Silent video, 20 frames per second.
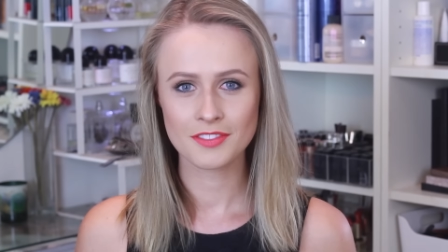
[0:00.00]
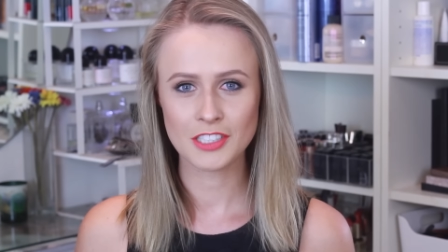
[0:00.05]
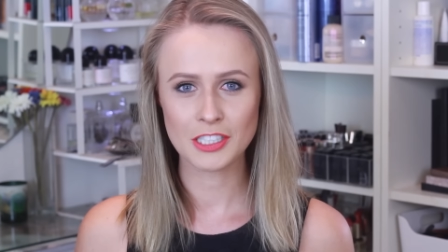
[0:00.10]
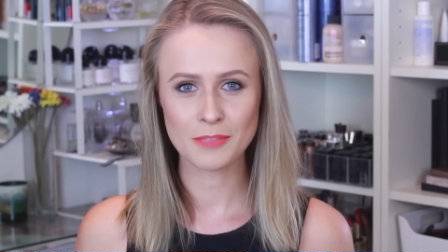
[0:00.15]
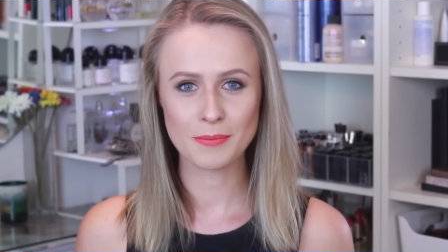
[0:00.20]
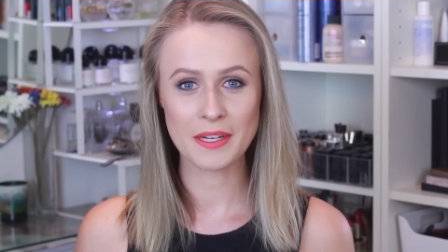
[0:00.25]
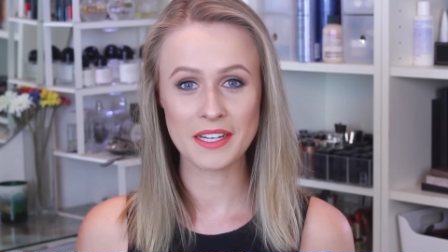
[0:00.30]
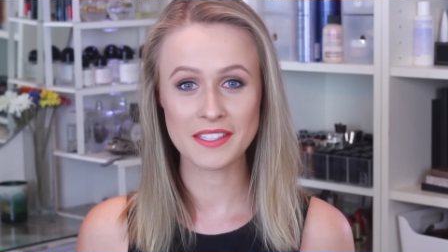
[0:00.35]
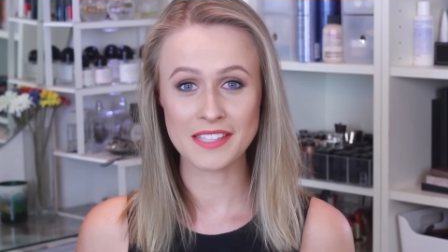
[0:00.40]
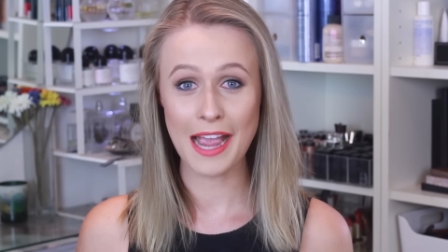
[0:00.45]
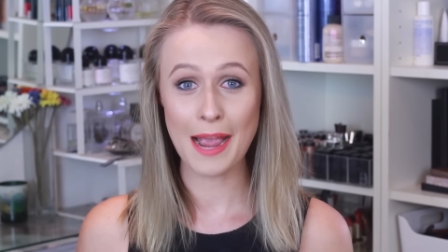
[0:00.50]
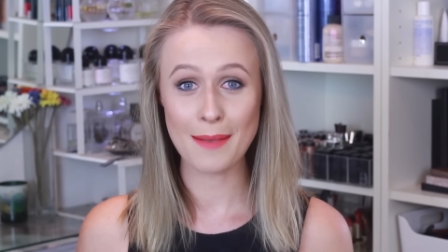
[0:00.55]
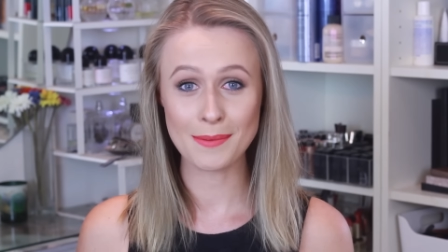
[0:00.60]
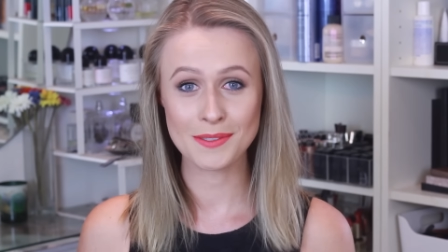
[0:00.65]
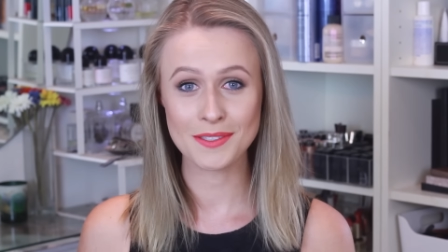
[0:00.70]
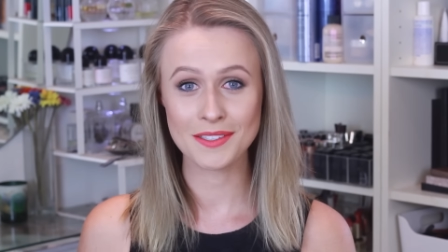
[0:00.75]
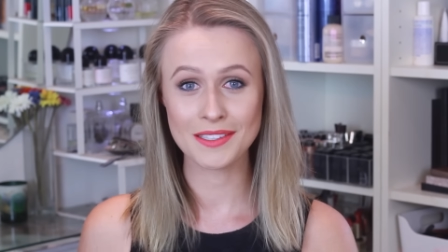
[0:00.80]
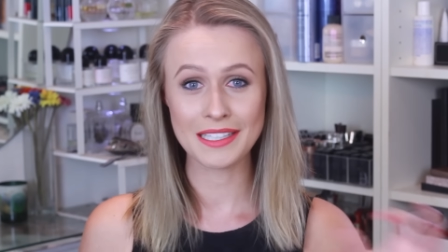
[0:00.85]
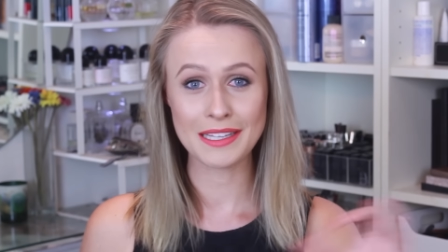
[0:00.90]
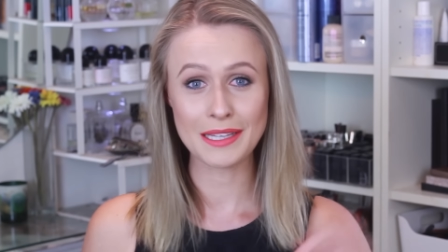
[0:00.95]
just because I
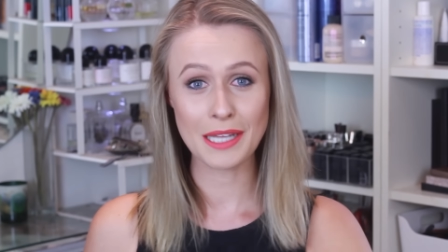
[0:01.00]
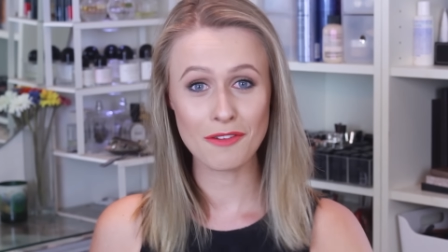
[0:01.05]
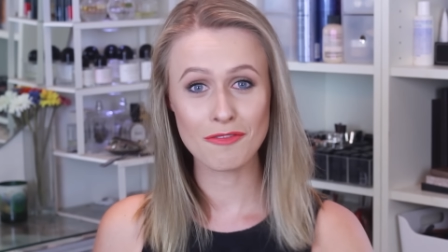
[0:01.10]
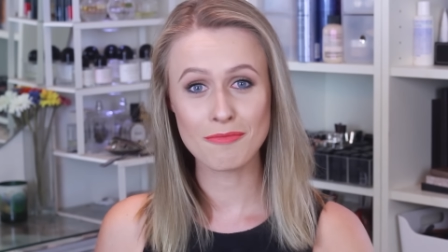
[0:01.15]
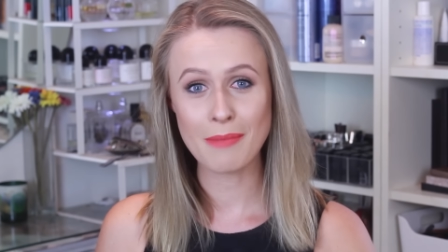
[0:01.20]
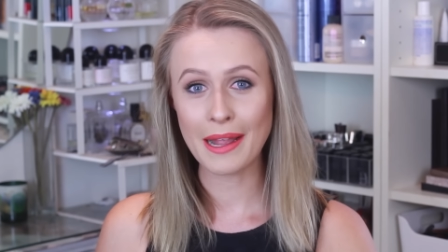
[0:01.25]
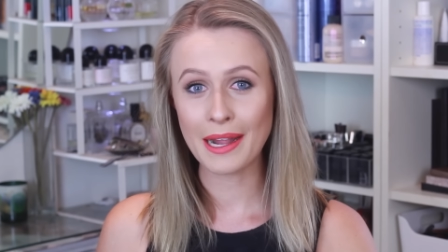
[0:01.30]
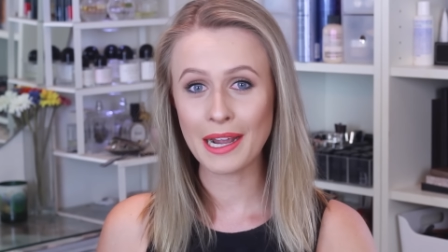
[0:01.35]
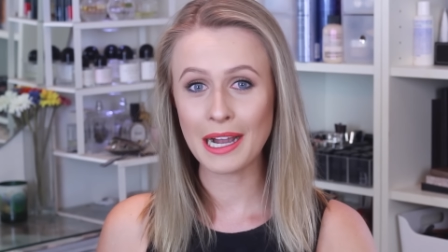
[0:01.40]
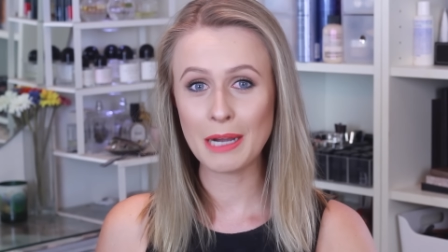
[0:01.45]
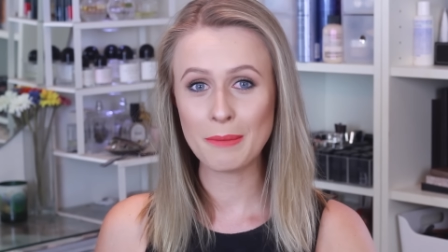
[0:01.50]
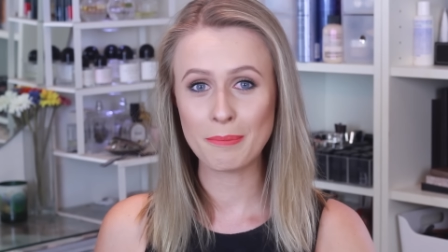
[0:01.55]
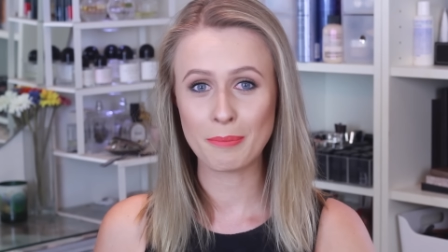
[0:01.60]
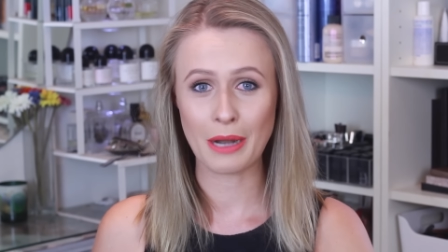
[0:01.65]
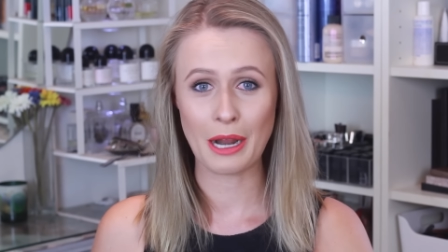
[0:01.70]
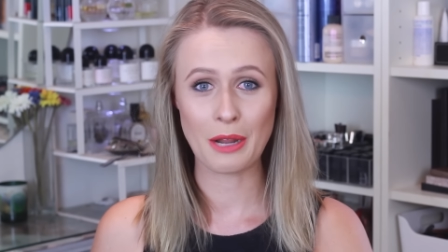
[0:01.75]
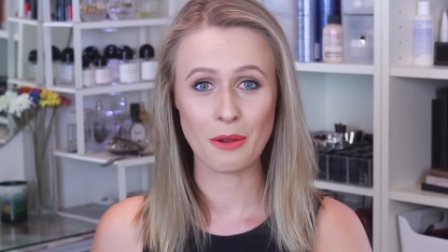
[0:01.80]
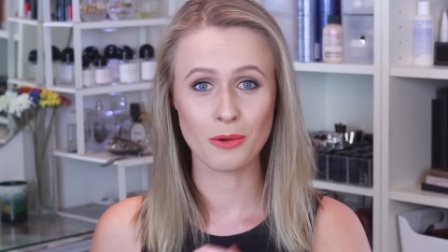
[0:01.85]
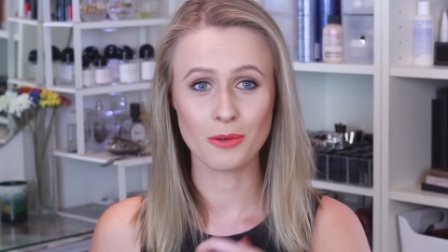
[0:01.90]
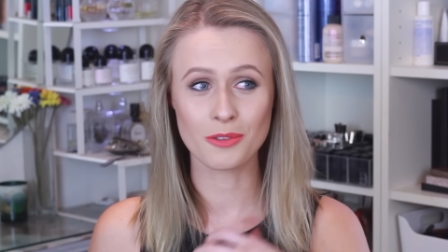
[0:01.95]
absolutely love makeup,
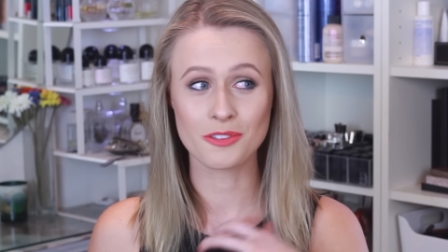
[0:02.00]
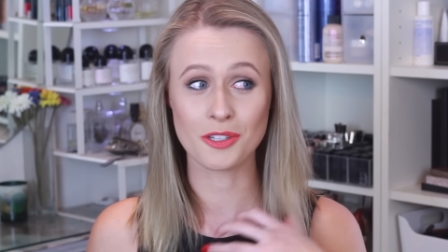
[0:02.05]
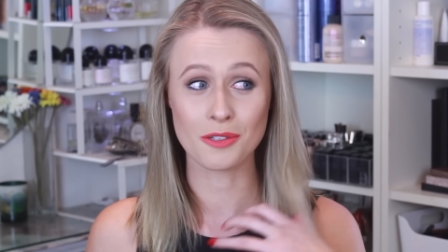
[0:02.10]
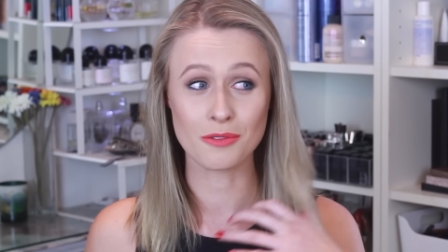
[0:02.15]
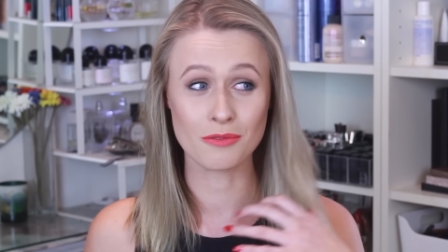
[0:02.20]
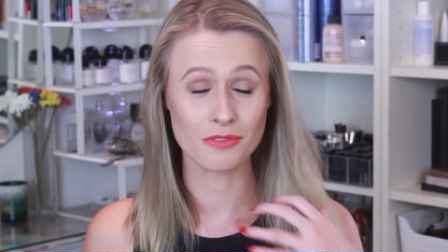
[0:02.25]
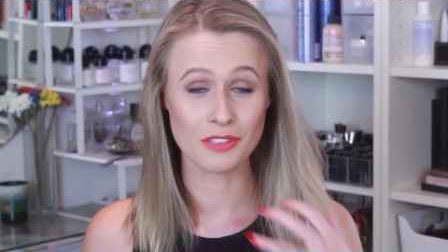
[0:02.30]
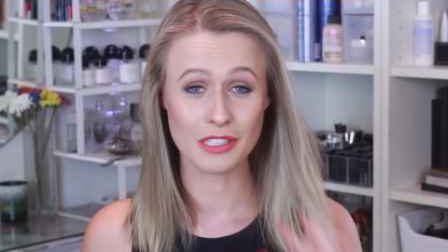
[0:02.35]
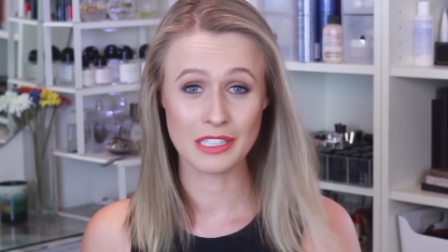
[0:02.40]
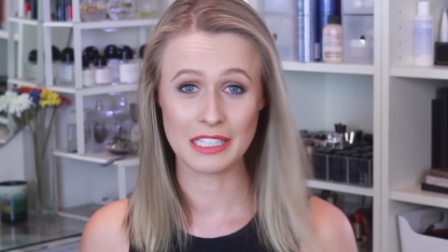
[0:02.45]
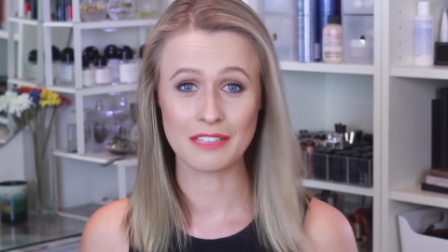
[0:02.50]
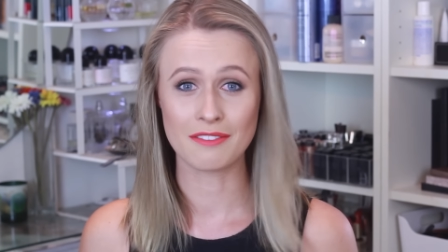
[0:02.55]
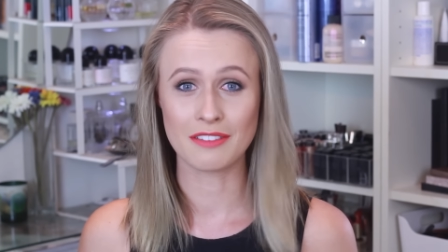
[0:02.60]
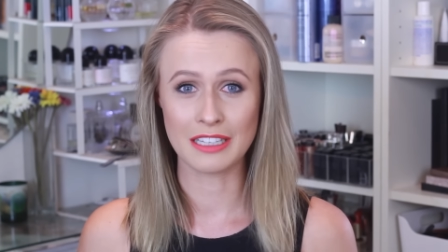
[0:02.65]
but I also really,